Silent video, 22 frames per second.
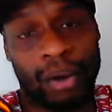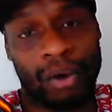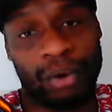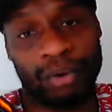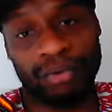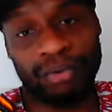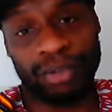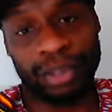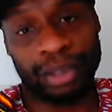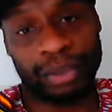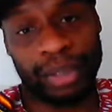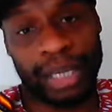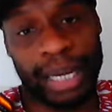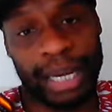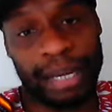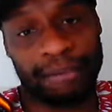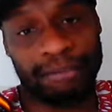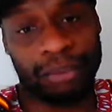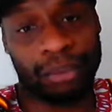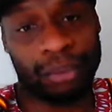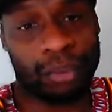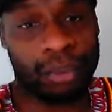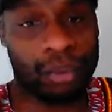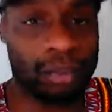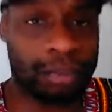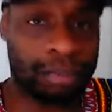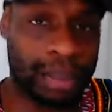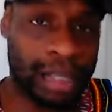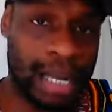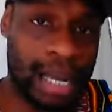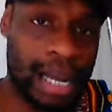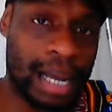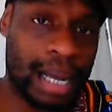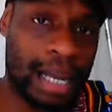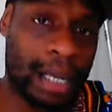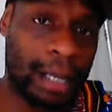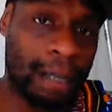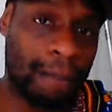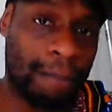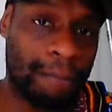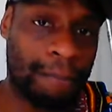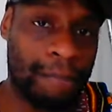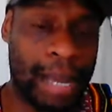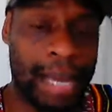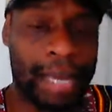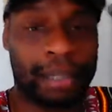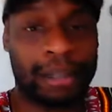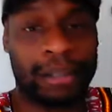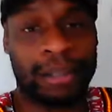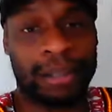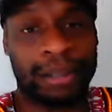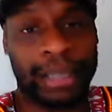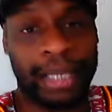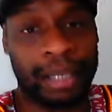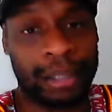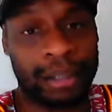Overdrive, Hoopla, Baker &